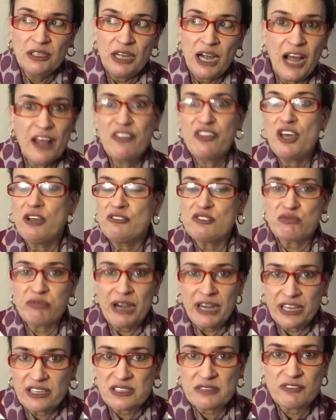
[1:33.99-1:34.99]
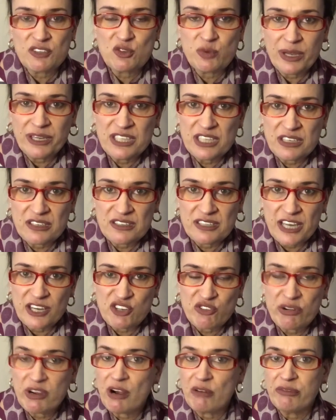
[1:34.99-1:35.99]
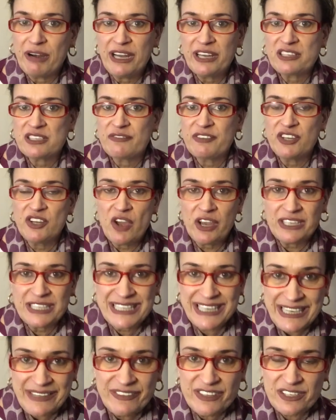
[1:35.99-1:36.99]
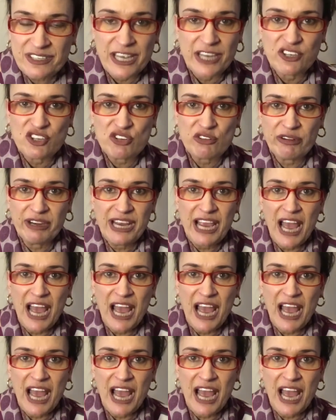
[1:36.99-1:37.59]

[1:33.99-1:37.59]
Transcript: And those relics of the 20th century are relics of the 19th century,